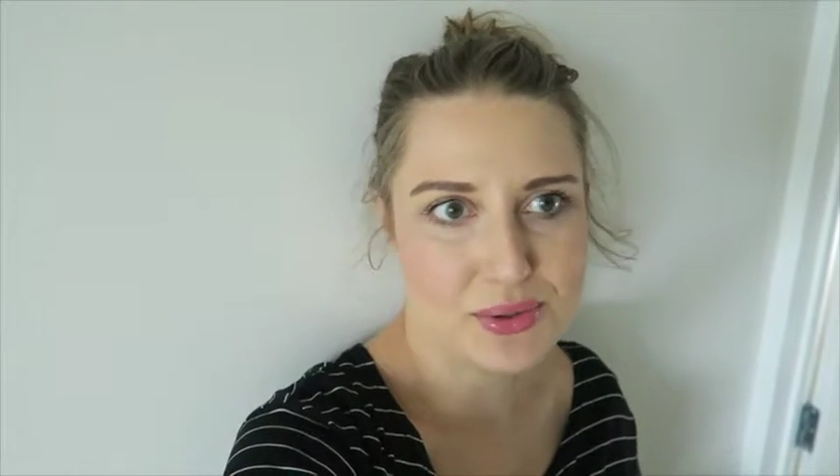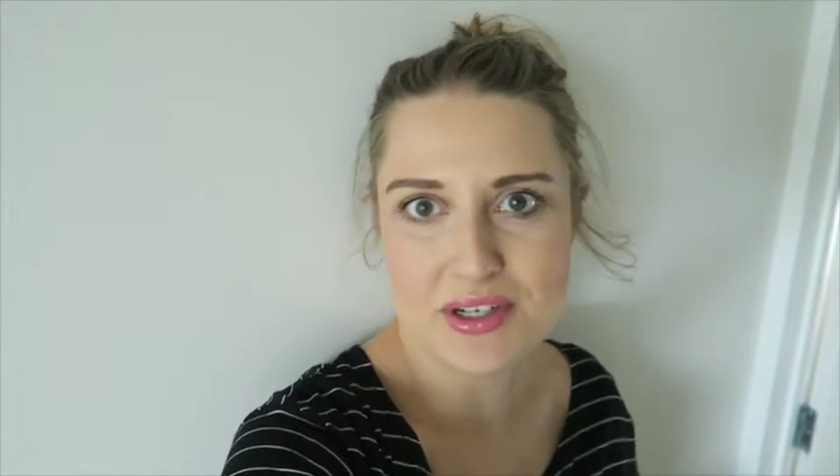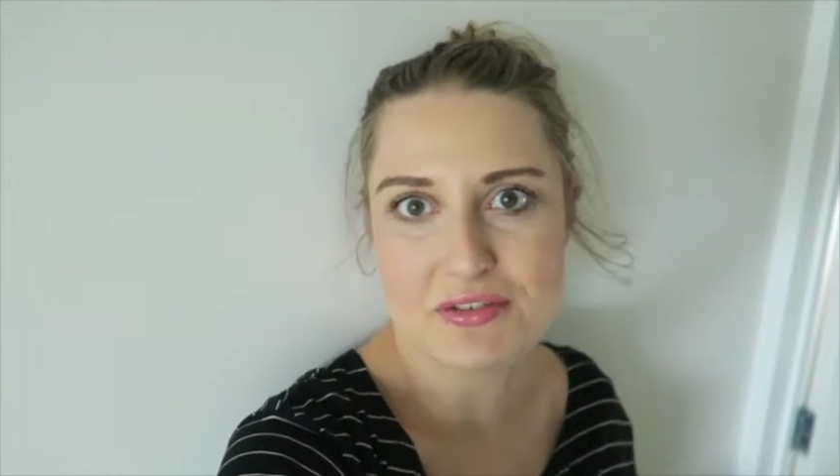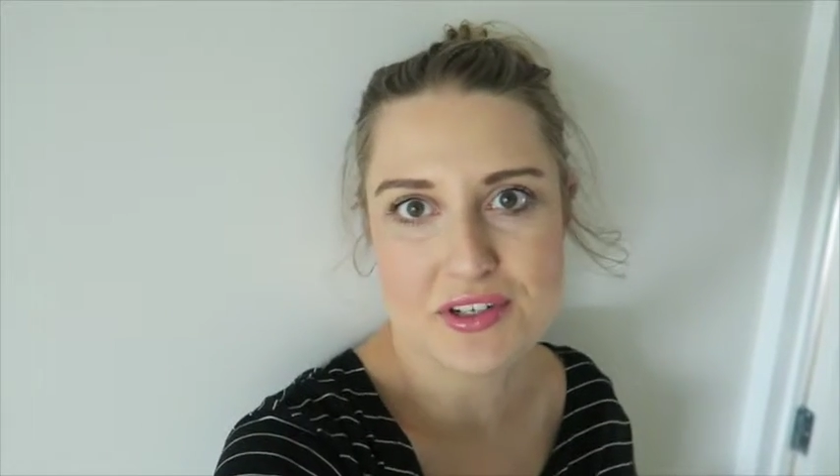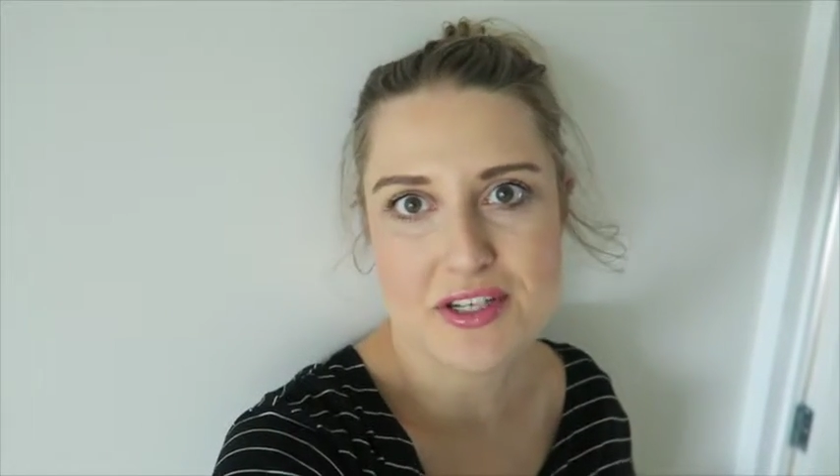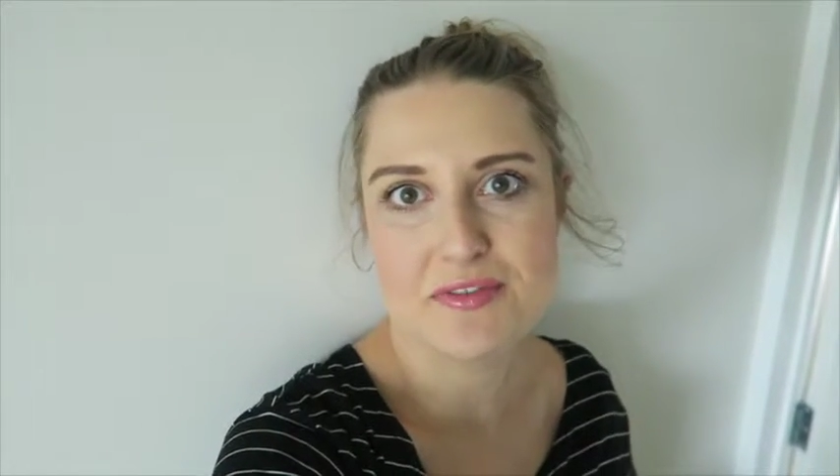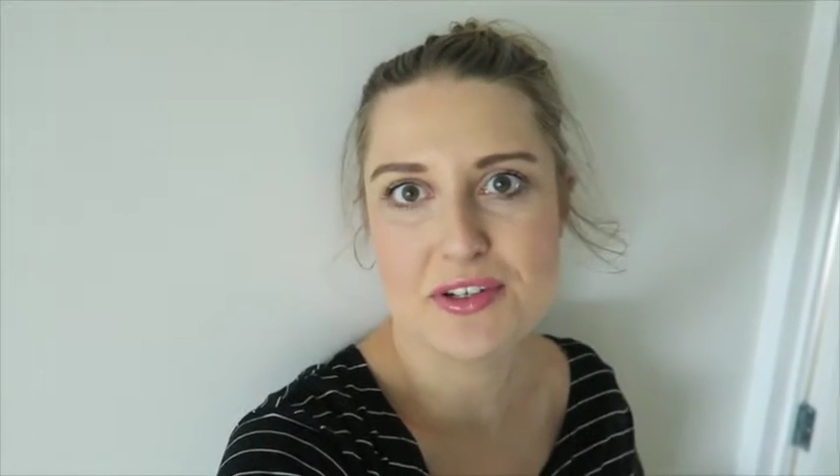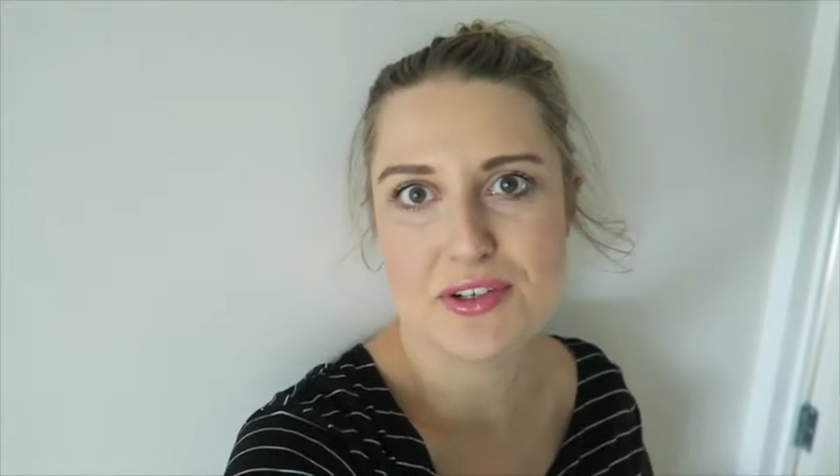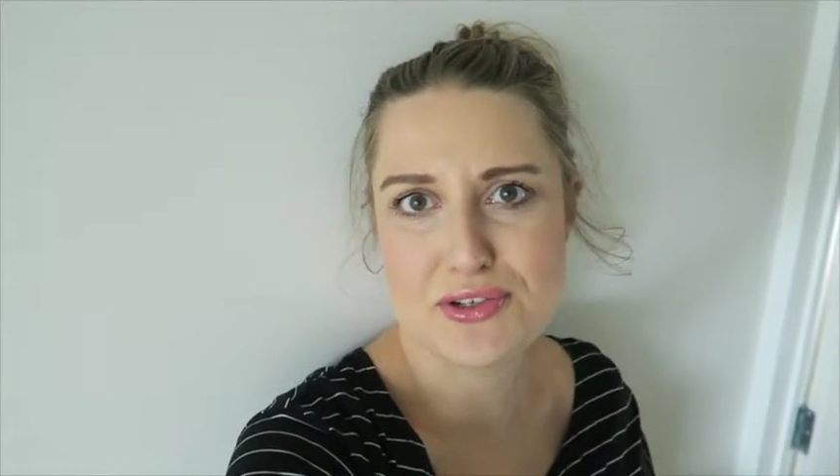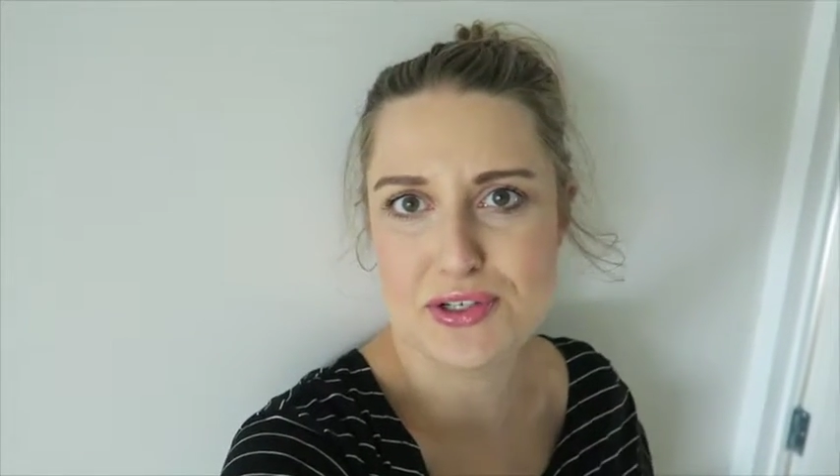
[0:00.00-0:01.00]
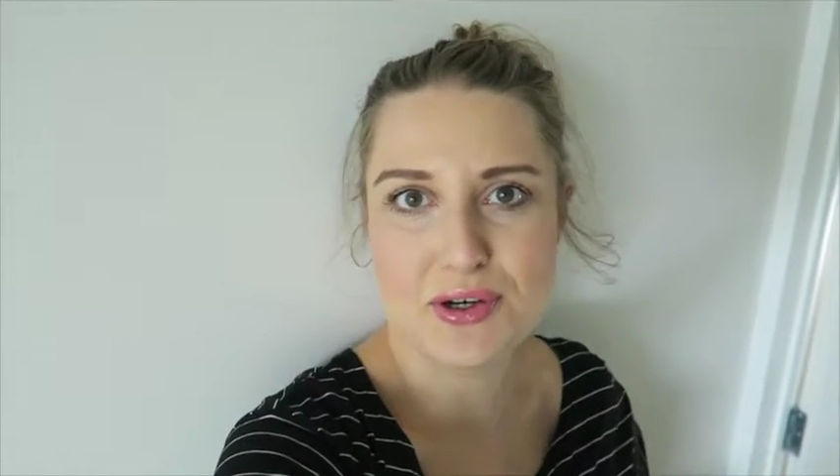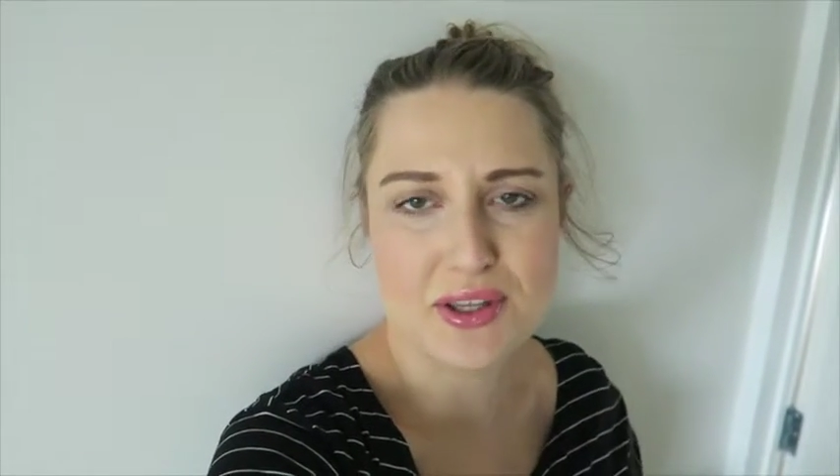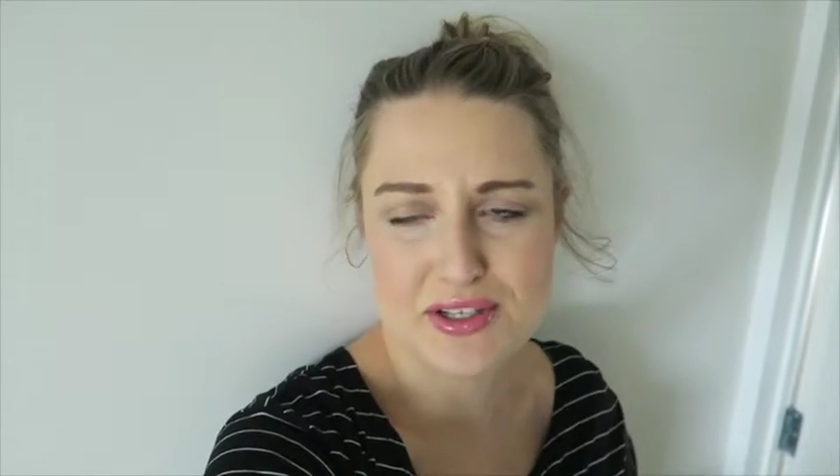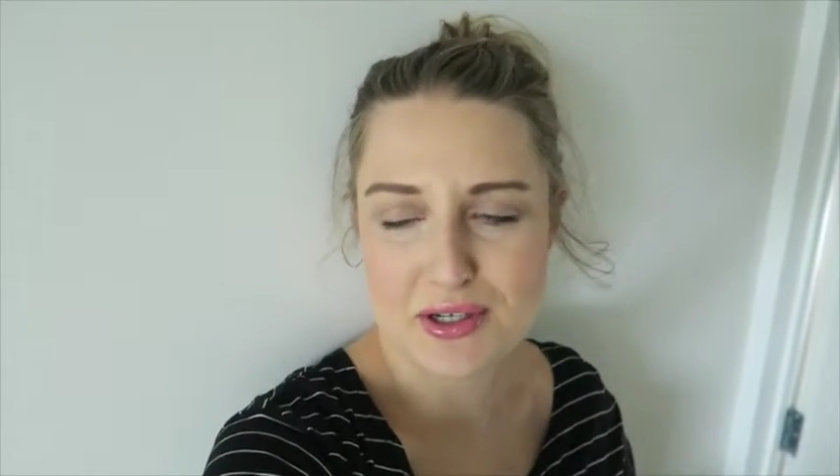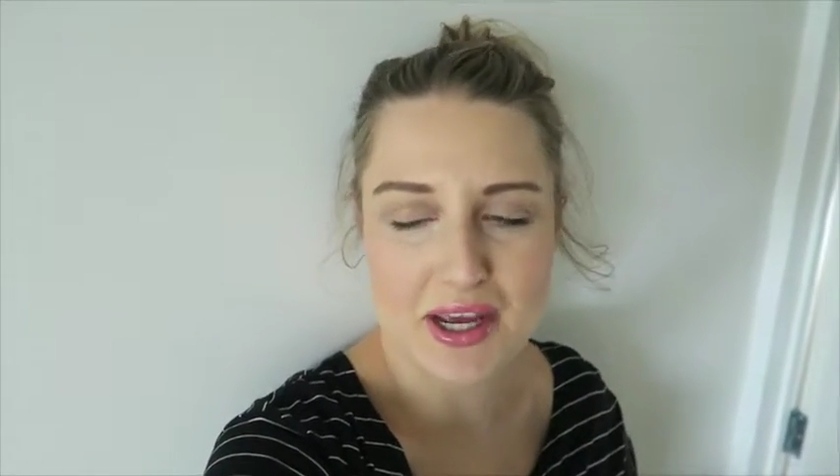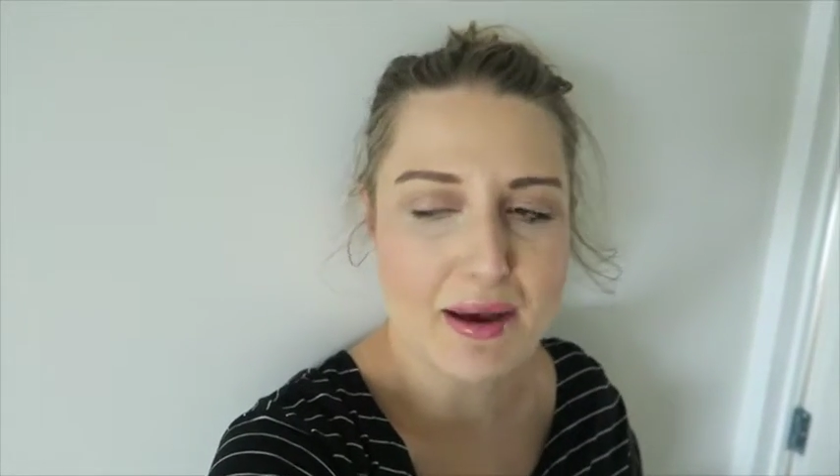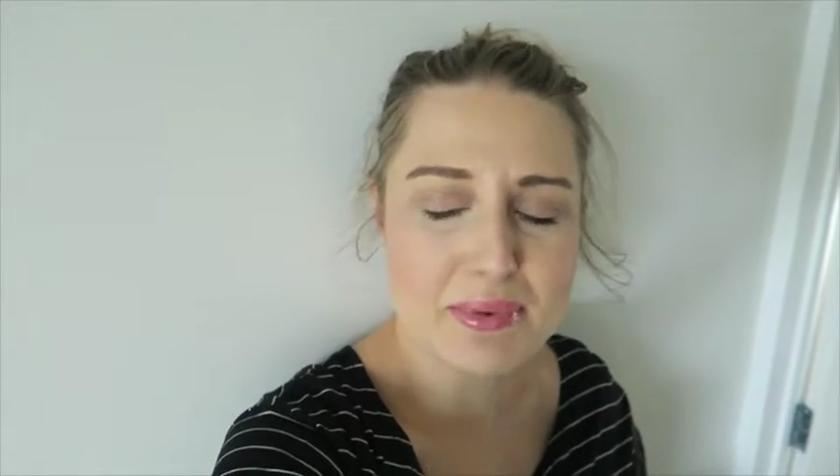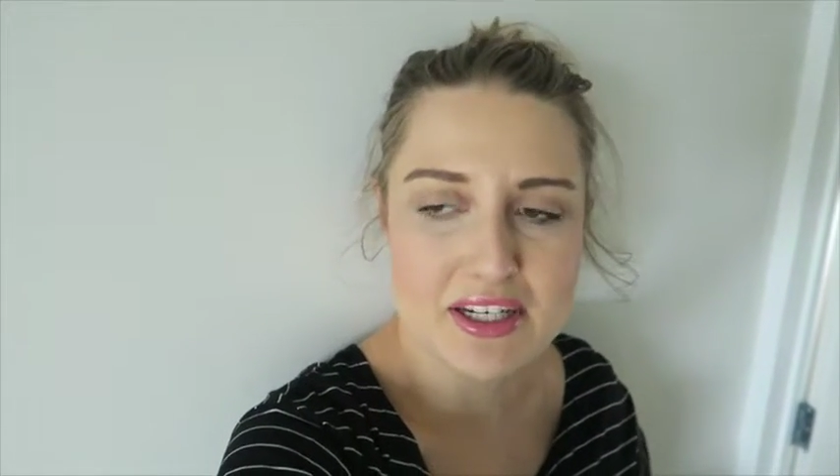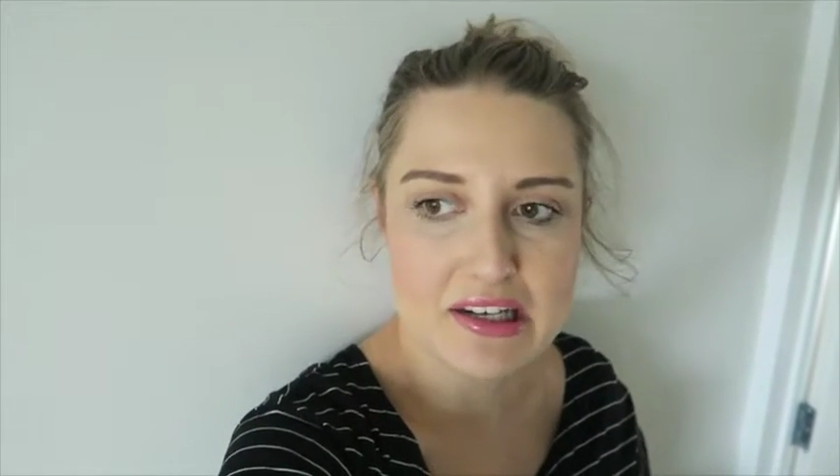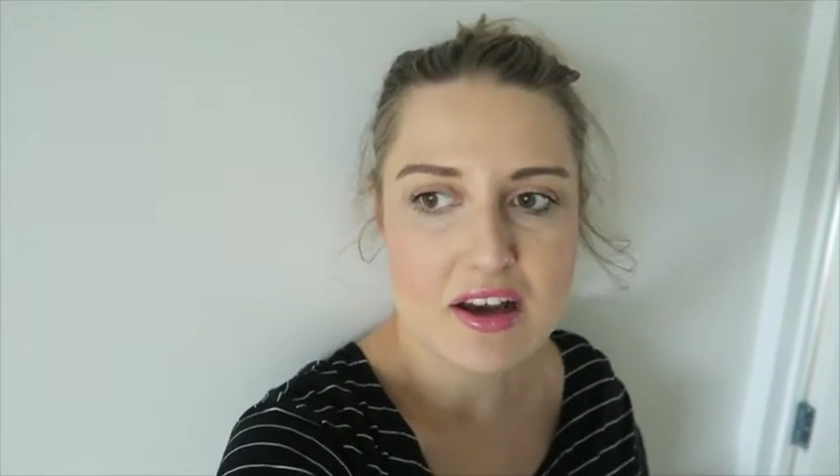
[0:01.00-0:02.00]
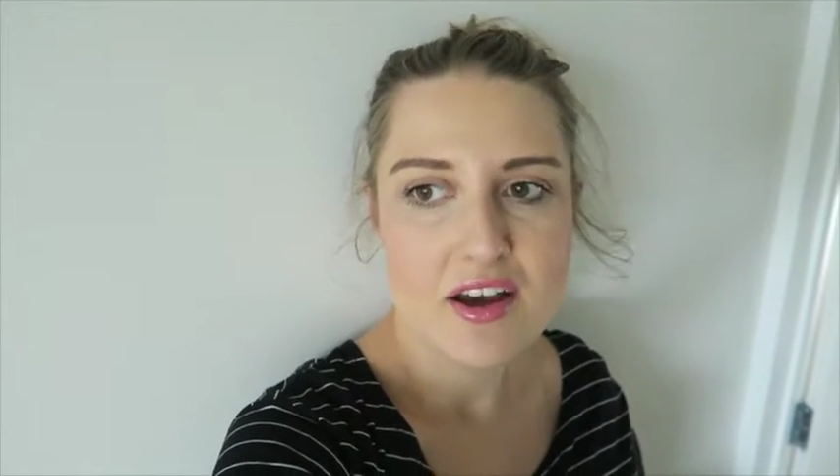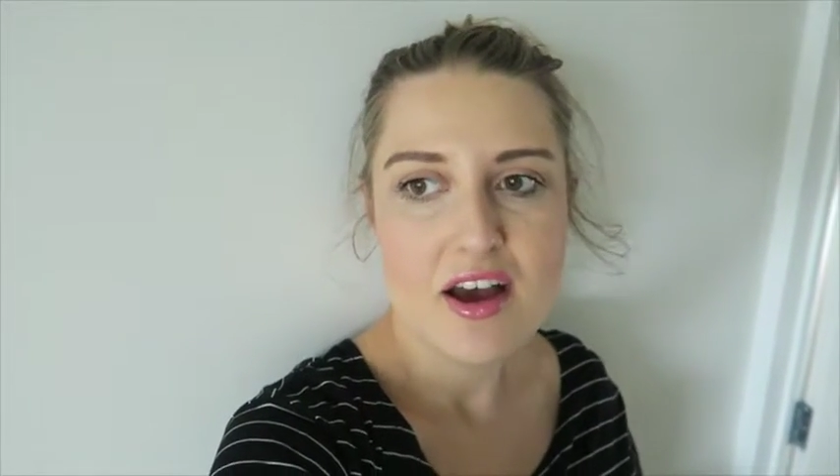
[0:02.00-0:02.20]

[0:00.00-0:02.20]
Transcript: 24/7 because you know this could happen.